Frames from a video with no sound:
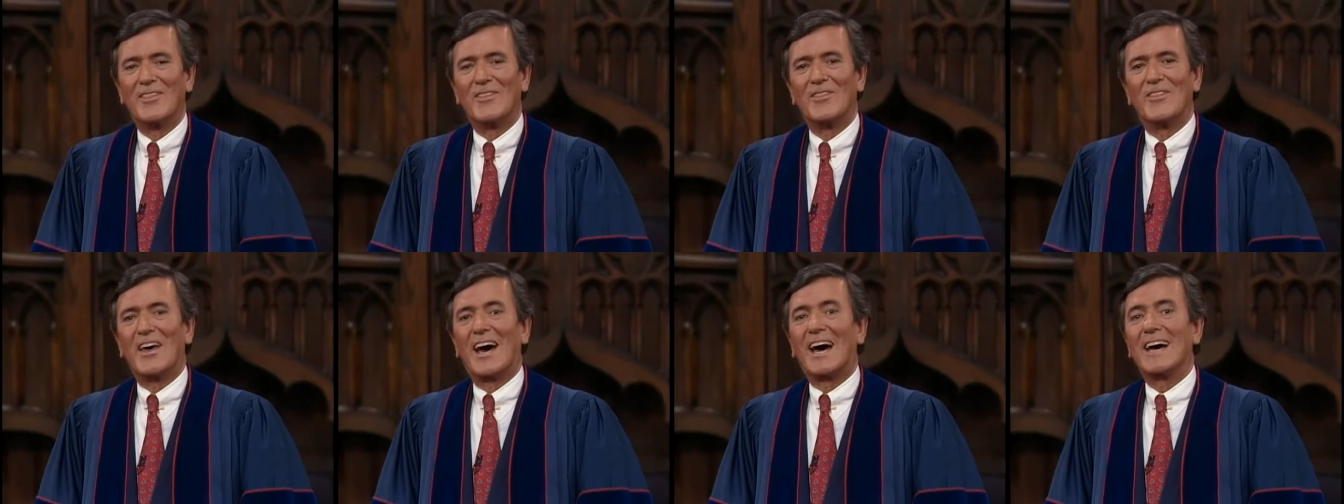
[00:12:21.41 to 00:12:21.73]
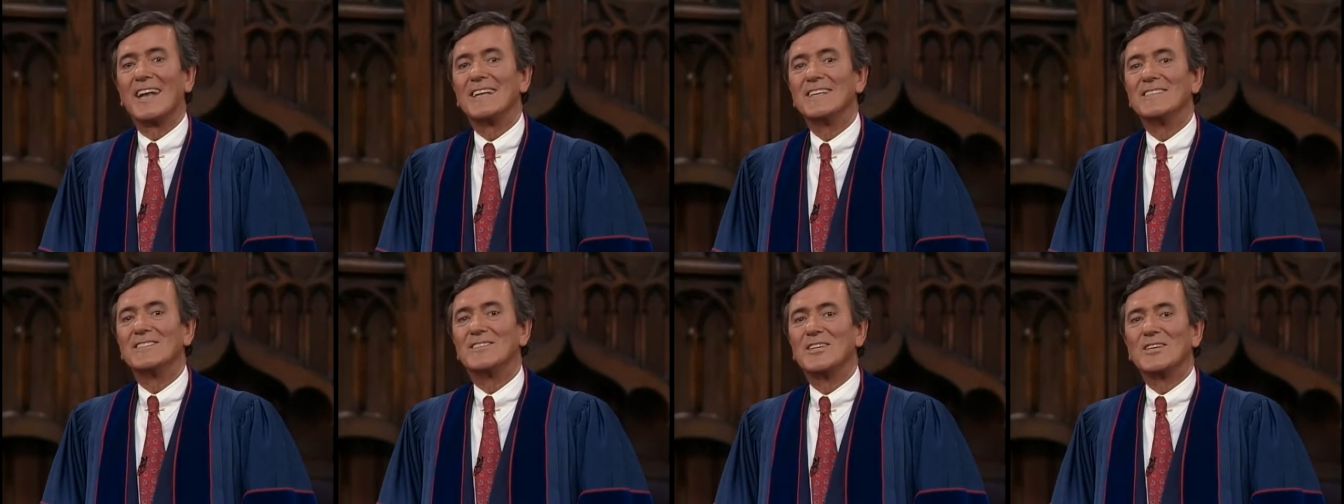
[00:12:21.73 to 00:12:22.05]

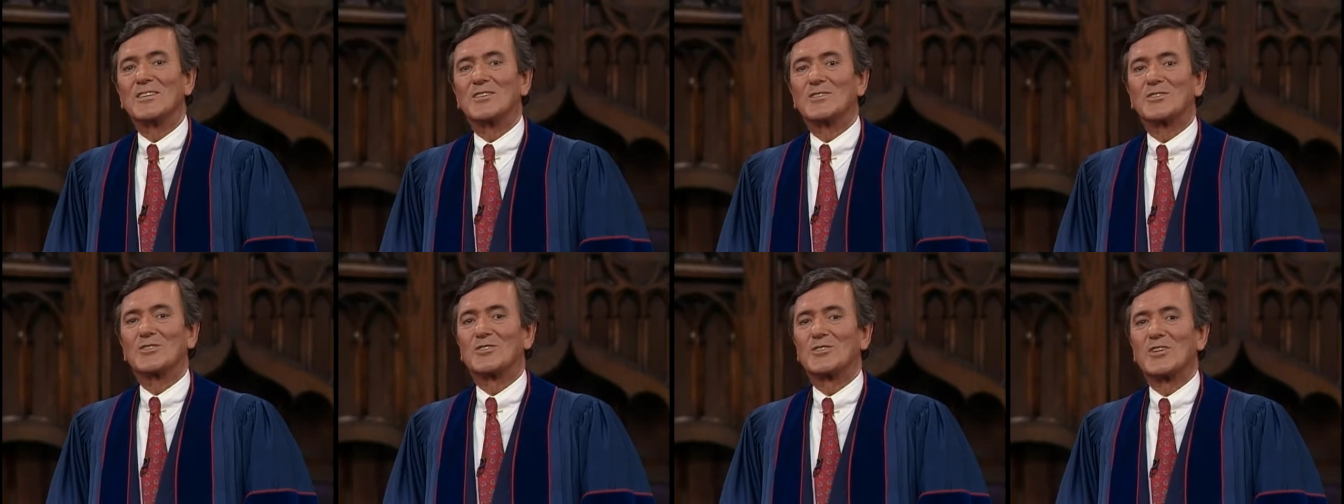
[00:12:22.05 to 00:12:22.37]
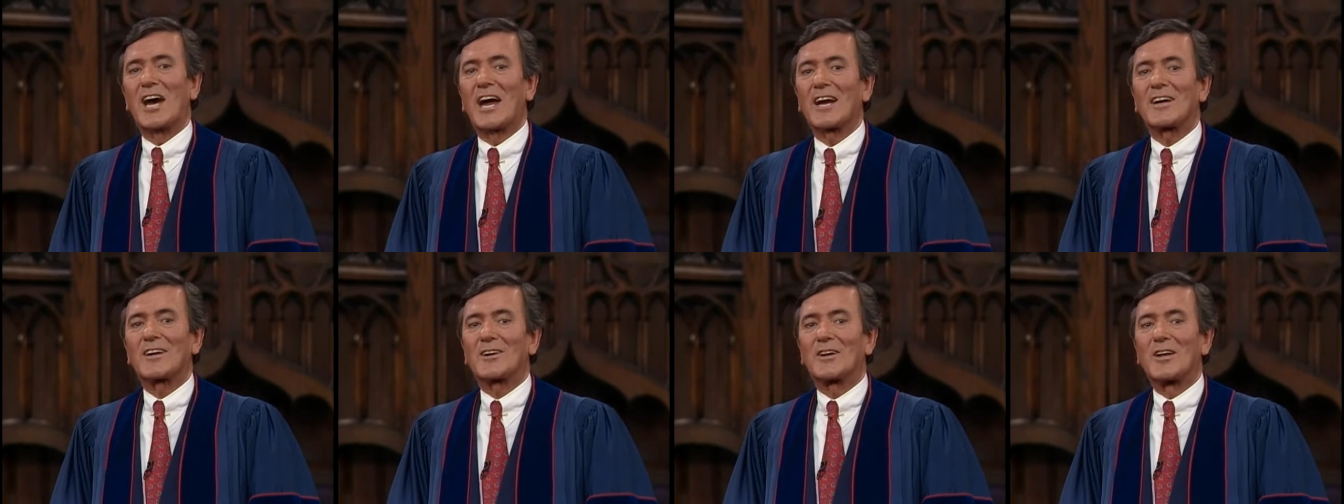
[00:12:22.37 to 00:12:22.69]
that is
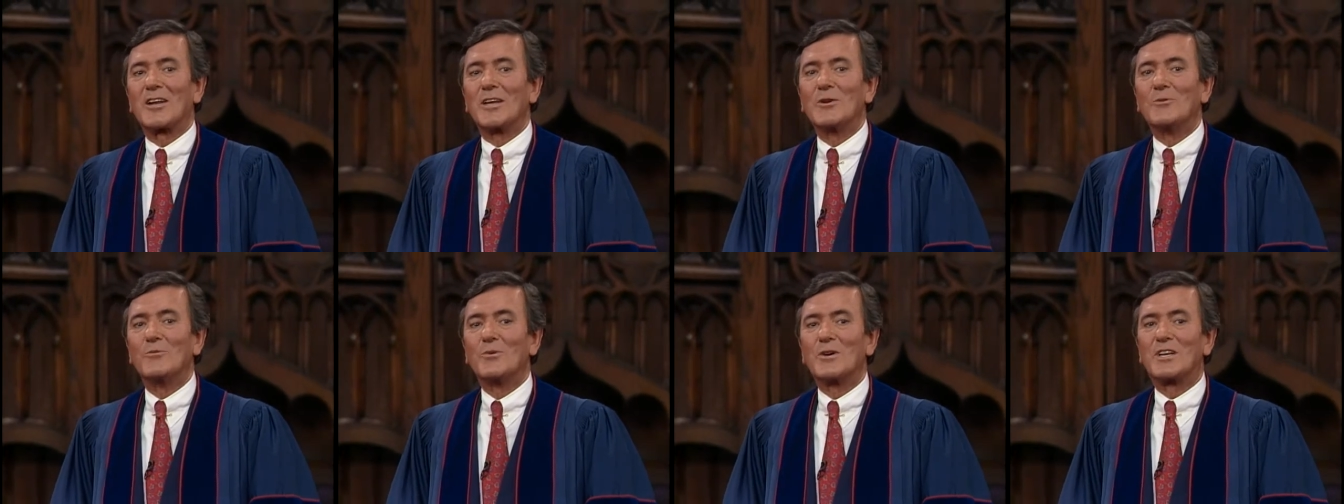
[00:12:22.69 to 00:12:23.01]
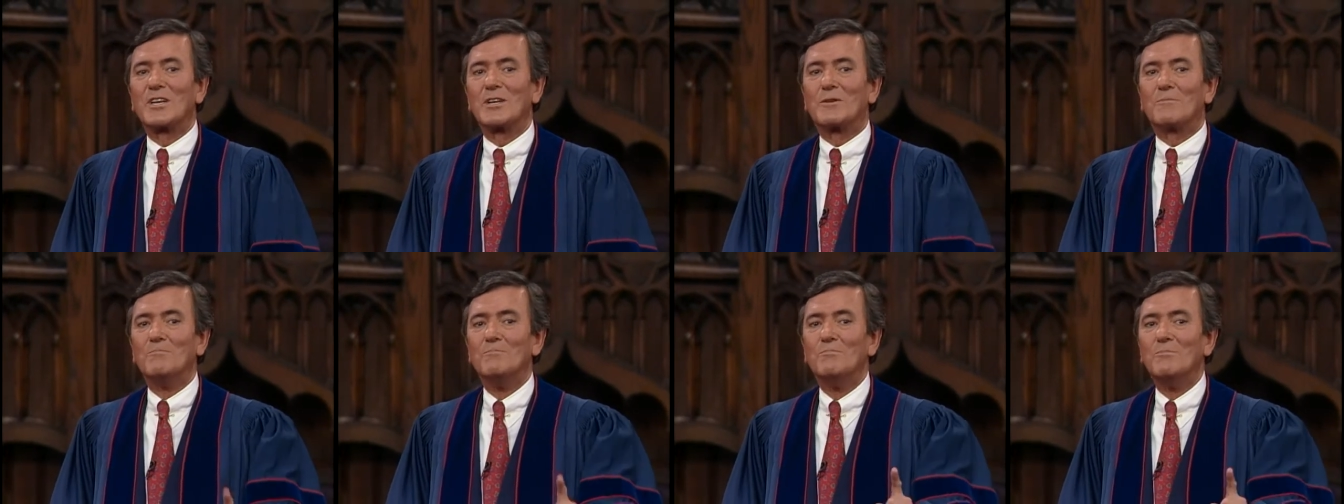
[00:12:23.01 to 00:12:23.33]
exactly what
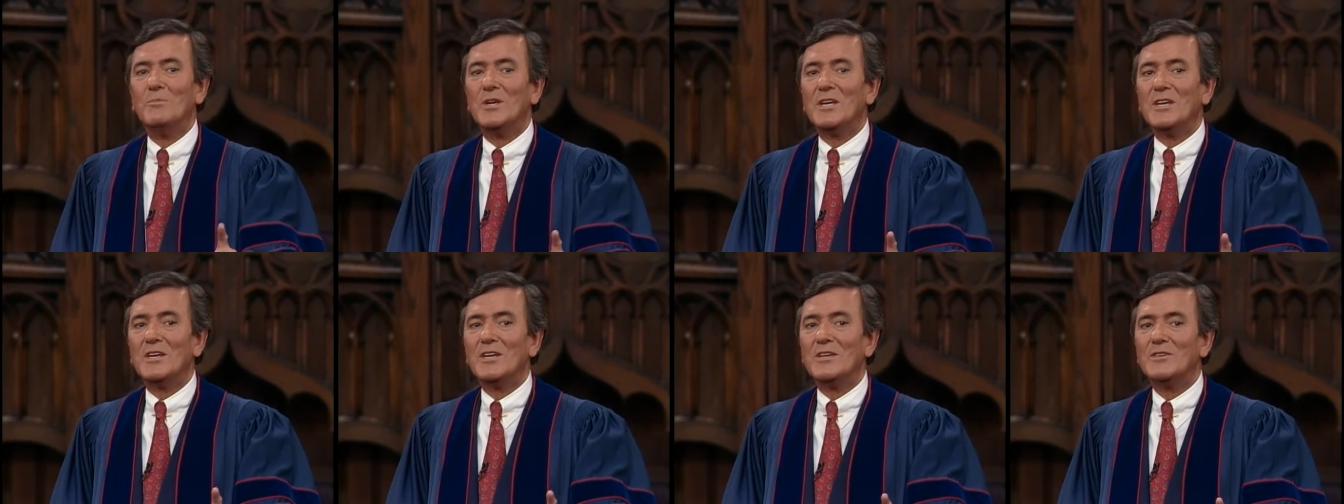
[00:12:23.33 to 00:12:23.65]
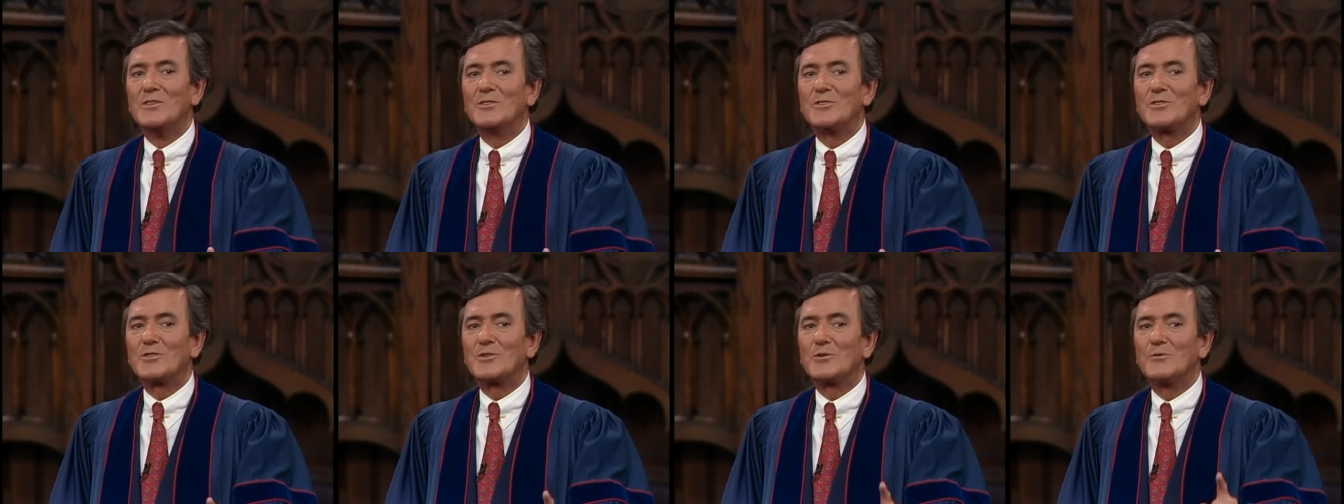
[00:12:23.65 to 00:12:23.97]
it
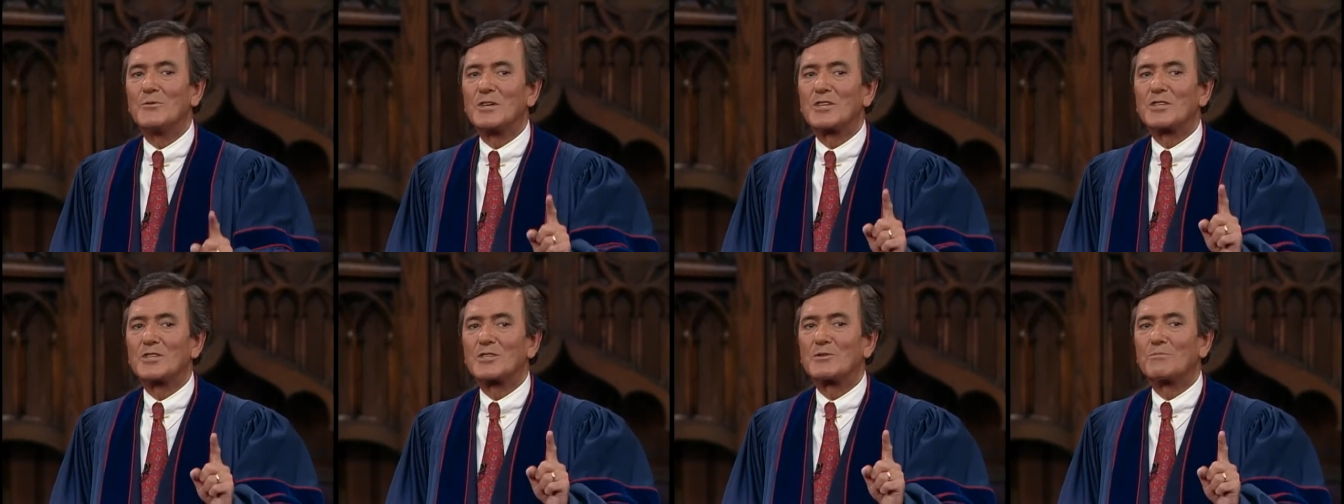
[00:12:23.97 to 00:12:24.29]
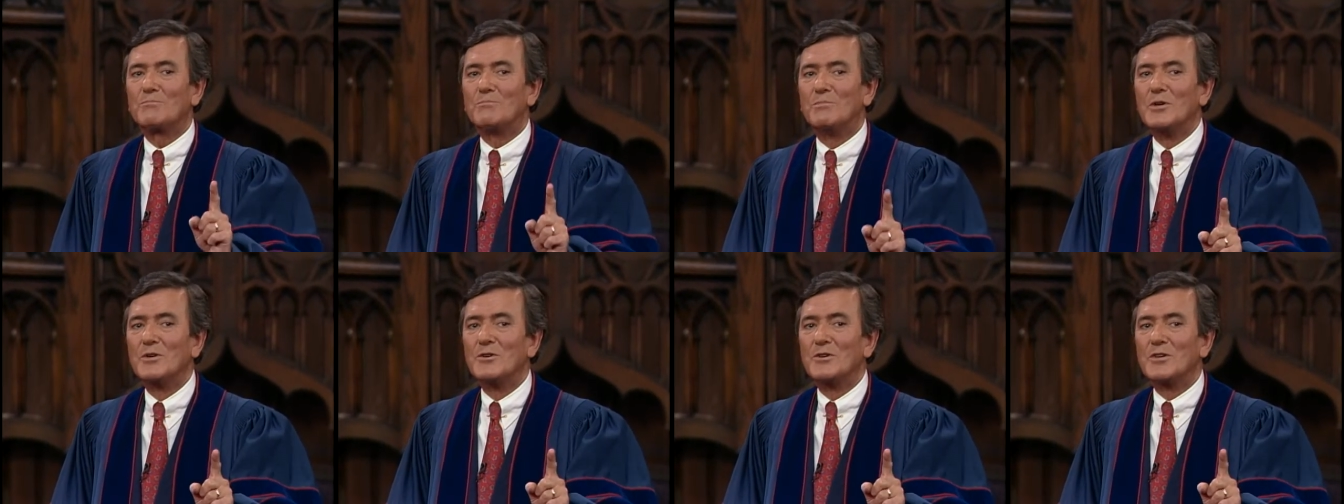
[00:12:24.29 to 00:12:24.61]
means to
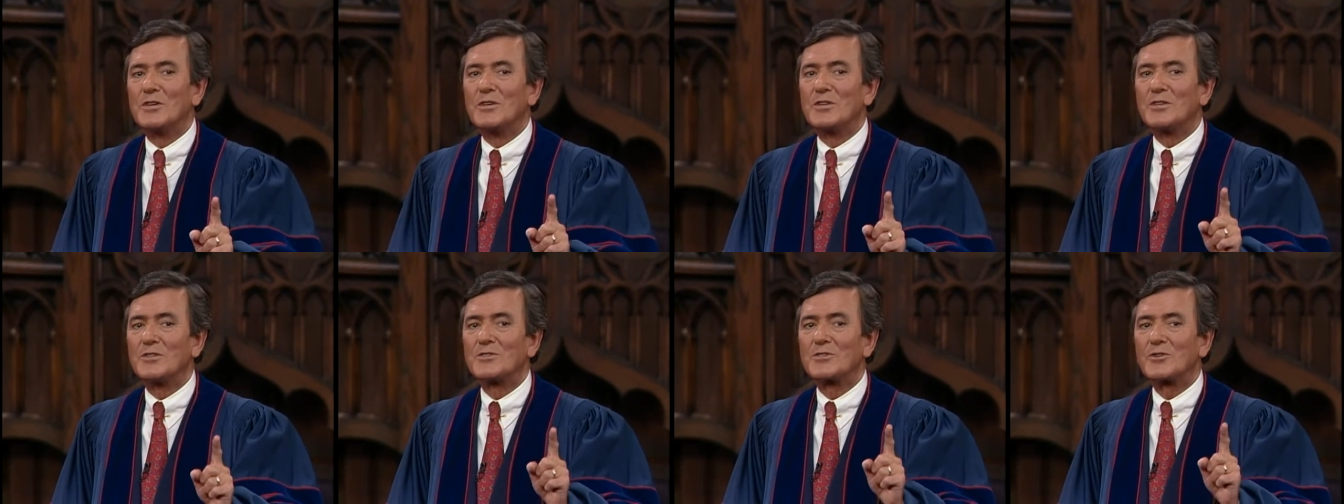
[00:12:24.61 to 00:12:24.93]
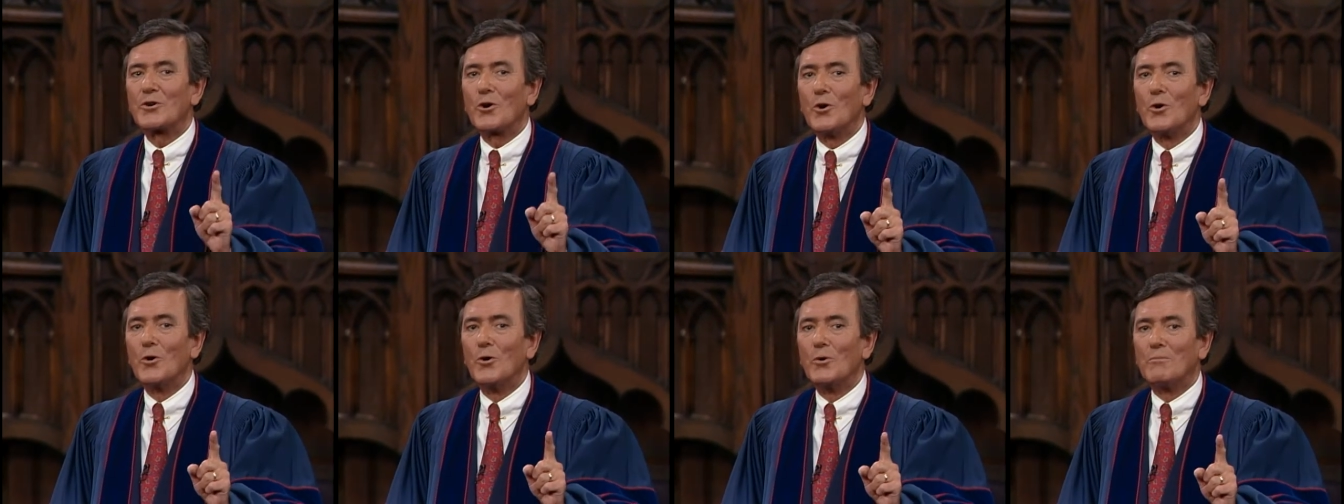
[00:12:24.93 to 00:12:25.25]
experience
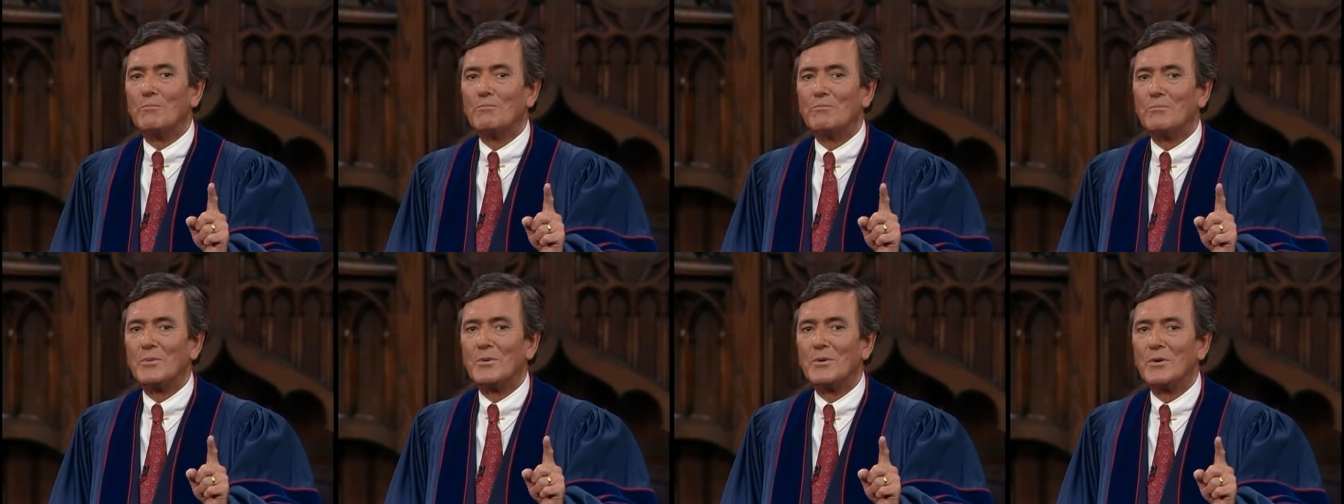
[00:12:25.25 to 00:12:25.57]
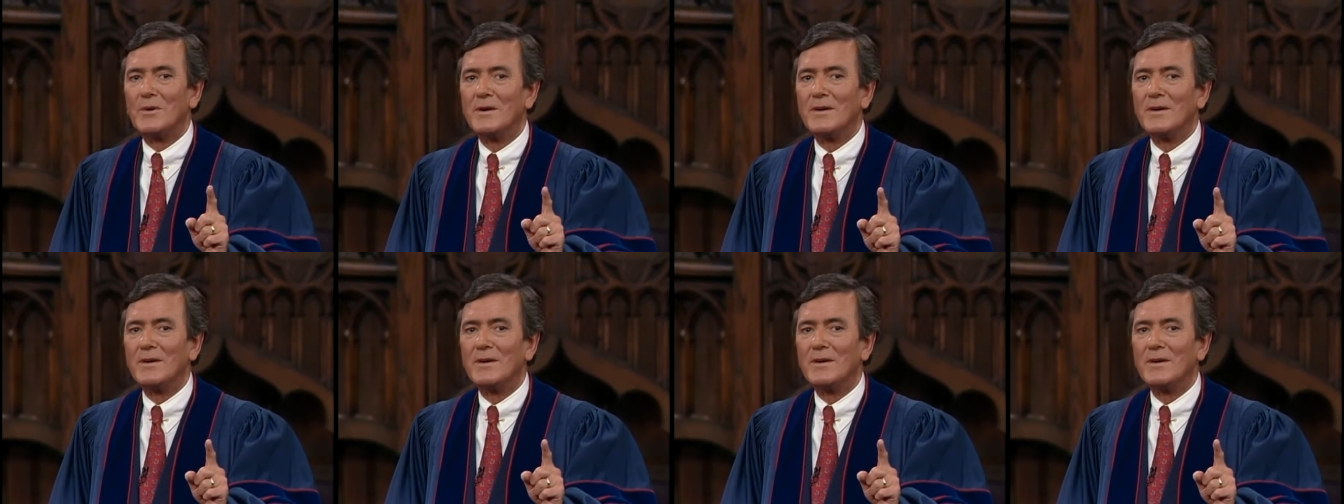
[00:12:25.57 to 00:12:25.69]
hope.